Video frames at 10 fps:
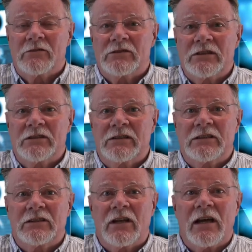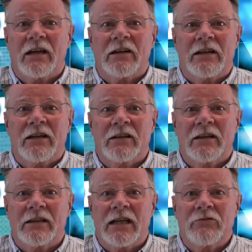since it is likely
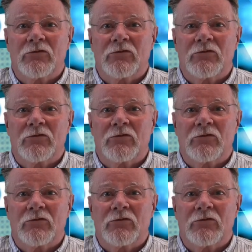that they